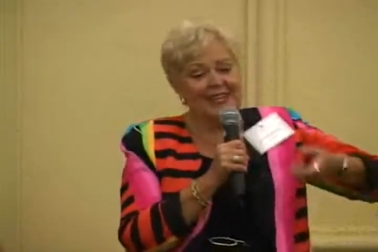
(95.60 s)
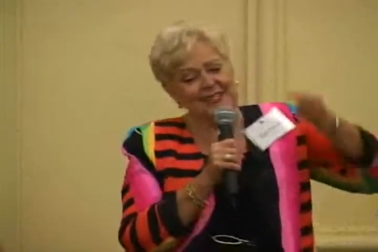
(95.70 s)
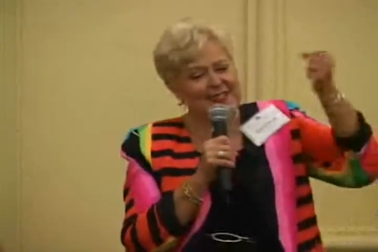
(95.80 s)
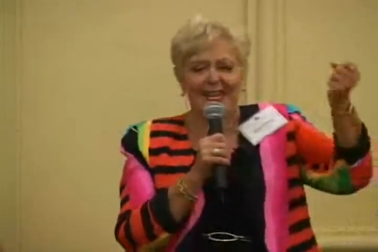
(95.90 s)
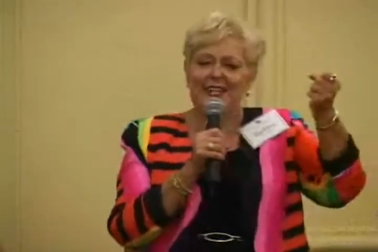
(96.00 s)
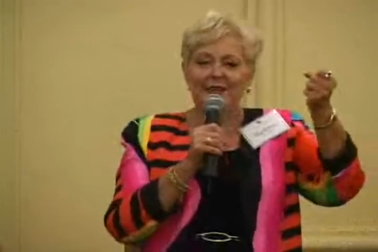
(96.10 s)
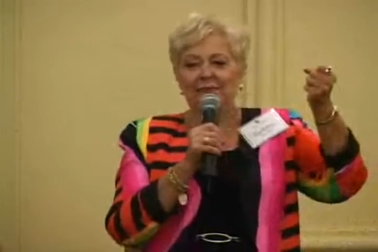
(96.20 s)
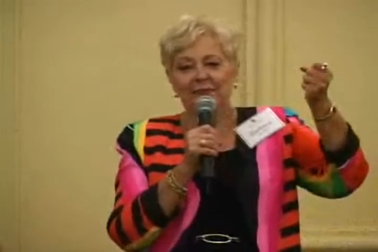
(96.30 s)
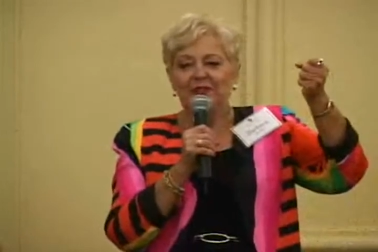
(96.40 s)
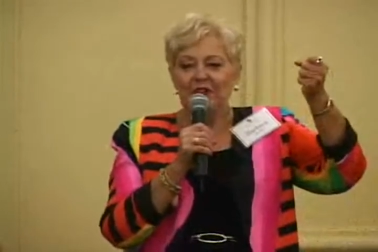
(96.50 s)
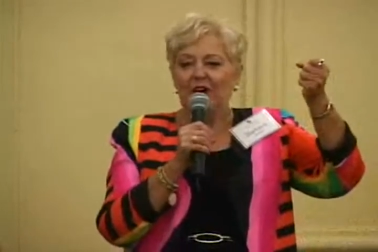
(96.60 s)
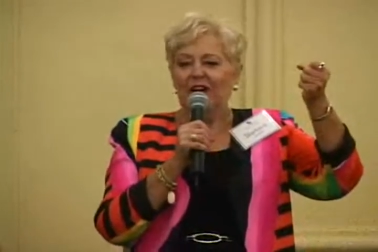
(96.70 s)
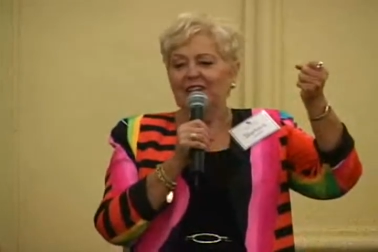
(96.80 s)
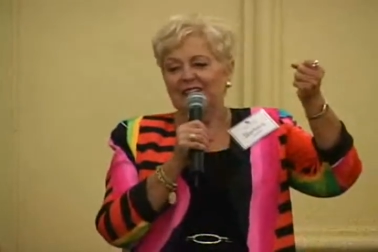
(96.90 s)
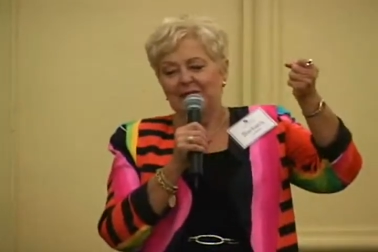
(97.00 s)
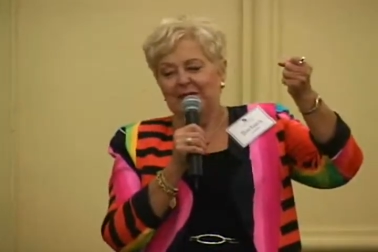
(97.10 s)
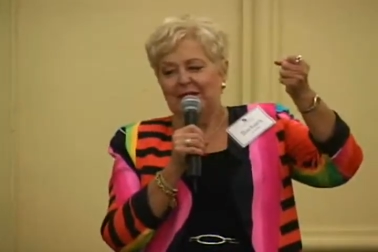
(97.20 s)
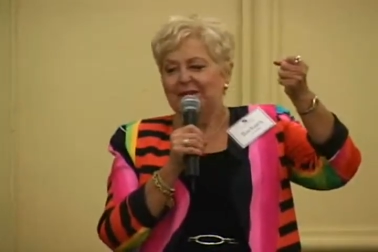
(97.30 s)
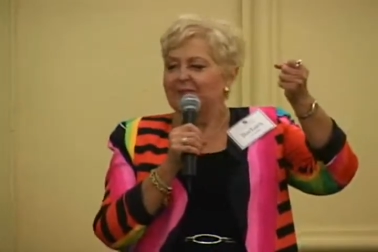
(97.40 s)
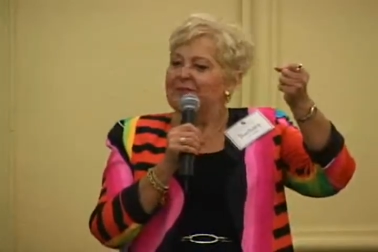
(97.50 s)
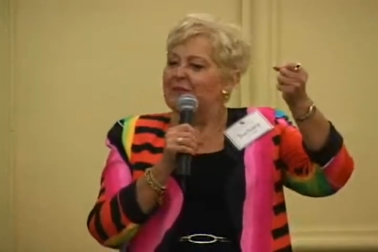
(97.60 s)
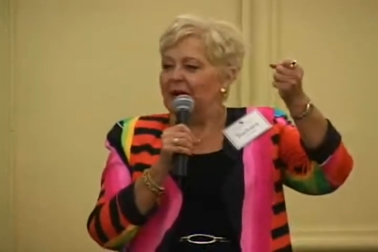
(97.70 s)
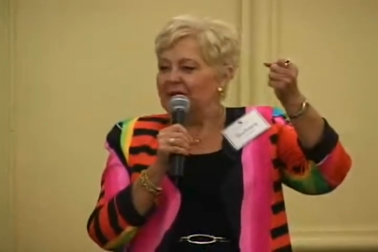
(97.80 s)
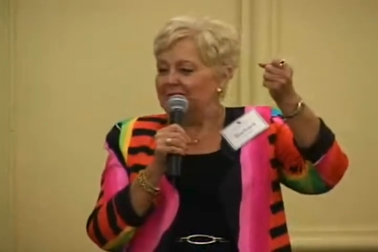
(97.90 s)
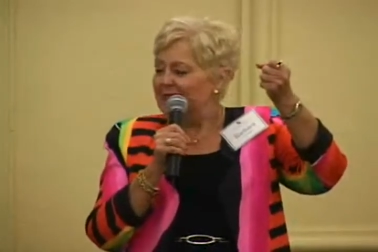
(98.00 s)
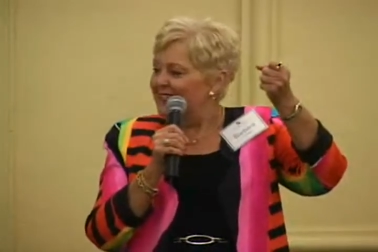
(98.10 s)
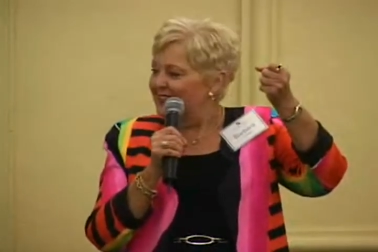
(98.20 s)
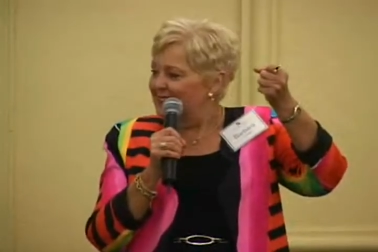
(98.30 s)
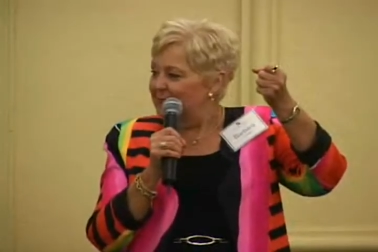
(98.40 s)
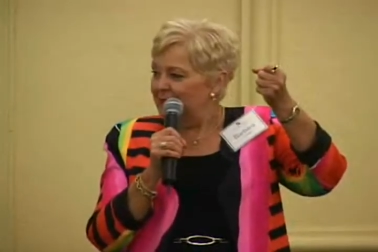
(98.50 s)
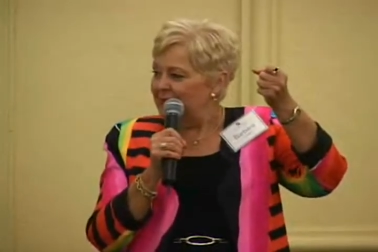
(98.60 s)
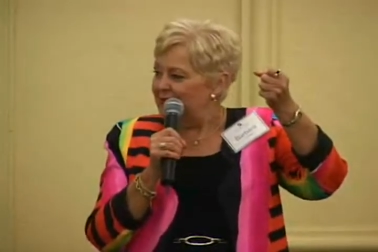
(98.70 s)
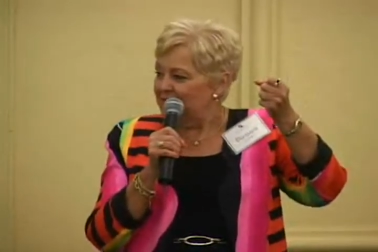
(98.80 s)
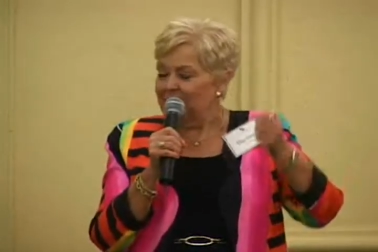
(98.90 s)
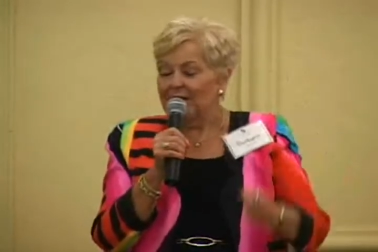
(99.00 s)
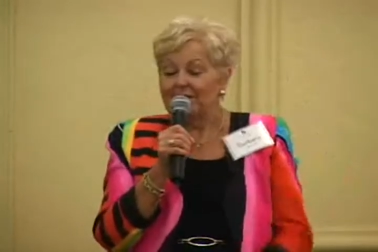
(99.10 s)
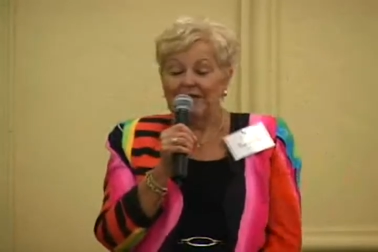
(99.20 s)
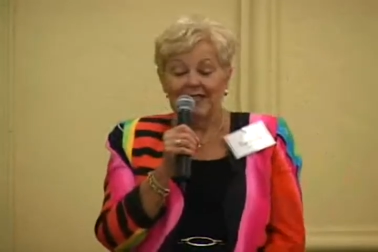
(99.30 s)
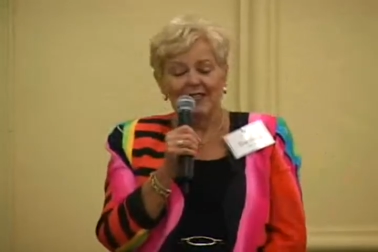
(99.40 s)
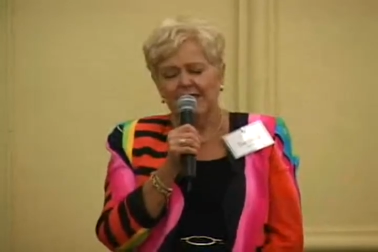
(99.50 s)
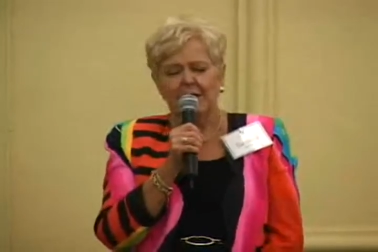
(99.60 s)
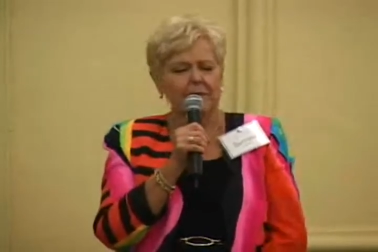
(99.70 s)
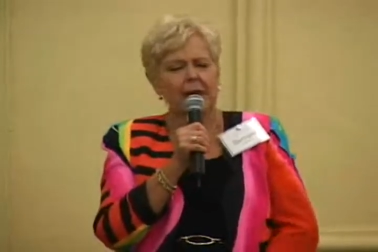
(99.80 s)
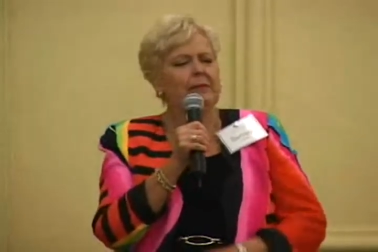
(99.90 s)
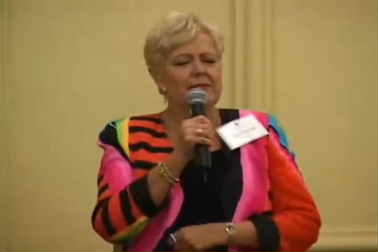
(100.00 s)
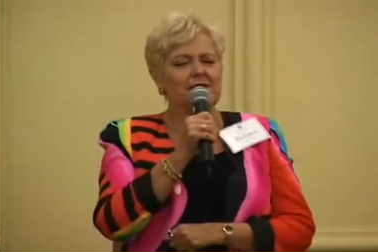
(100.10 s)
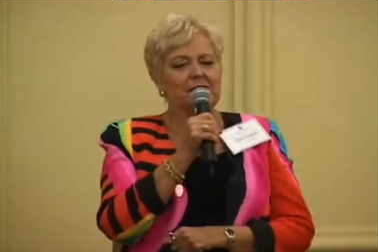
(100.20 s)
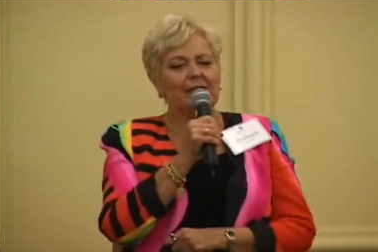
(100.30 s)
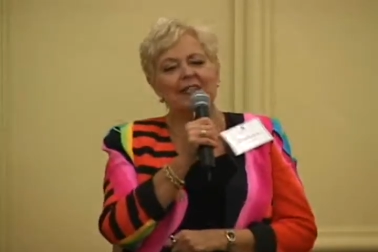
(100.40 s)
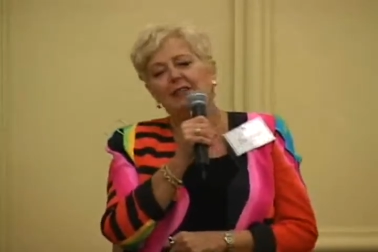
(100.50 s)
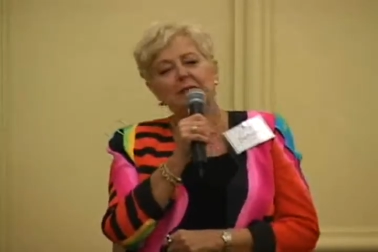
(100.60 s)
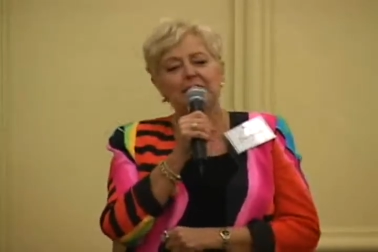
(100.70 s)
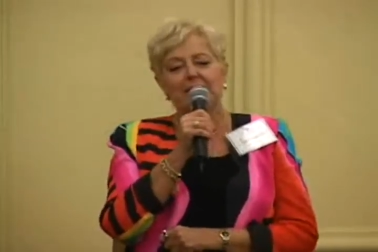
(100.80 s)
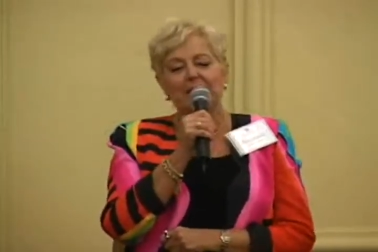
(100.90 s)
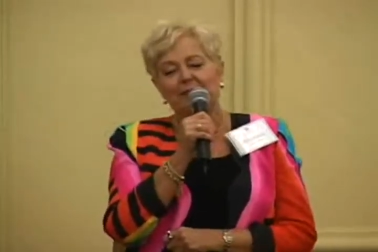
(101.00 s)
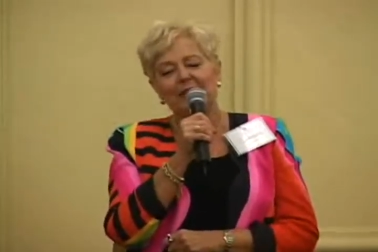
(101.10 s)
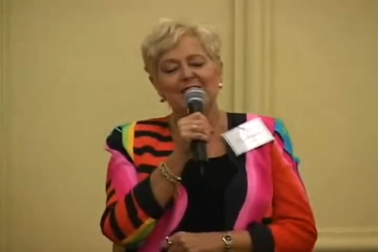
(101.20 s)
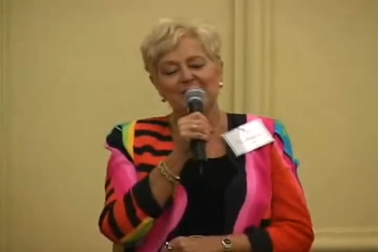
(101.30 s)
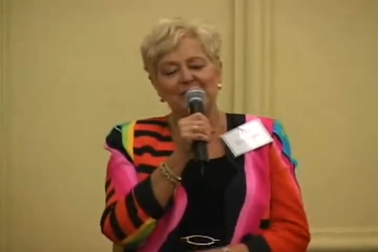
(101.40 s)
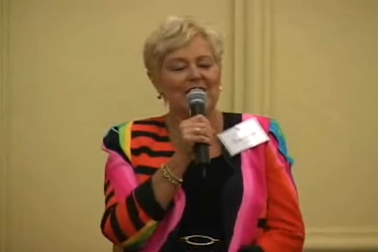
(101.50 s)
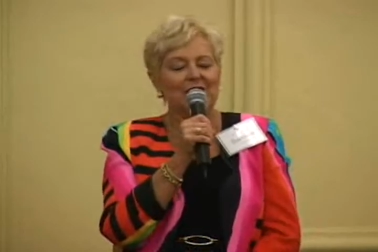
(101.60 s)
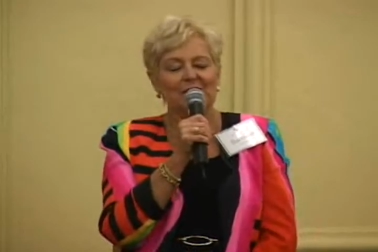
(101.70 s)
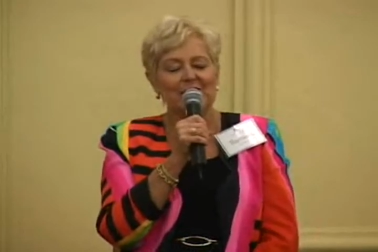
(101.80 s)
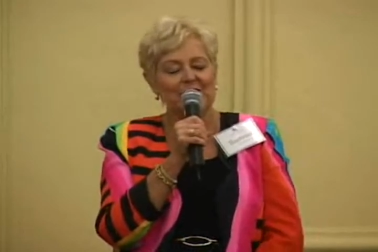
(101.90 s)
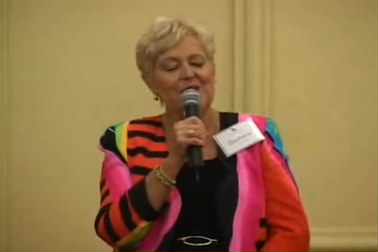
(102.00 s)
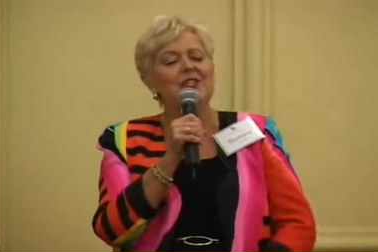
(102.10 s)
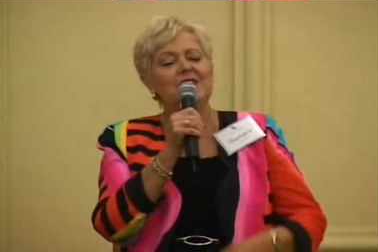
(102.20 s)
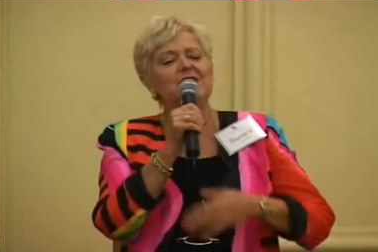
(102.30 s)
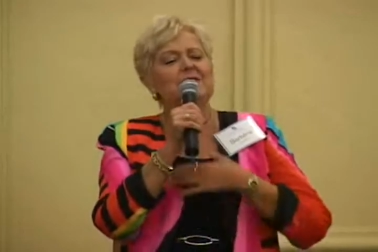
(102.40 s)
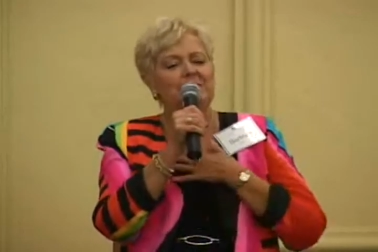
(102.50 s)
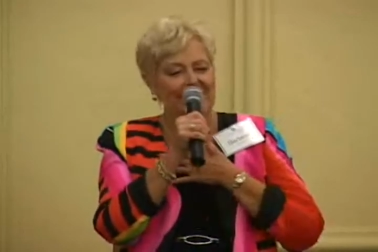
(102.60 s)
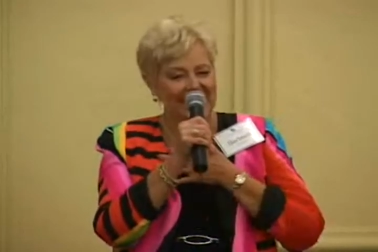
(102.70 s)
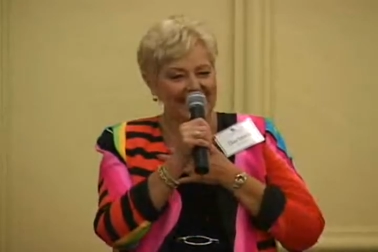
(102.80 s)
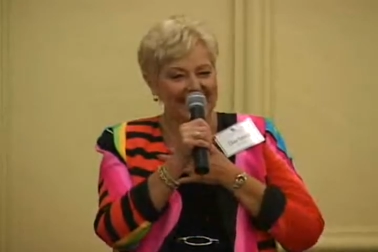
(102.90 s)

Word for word: They stand up real tall in the meat department or the produce department, and they'll say, Publix will be a little bit better place or not quite as good because of me.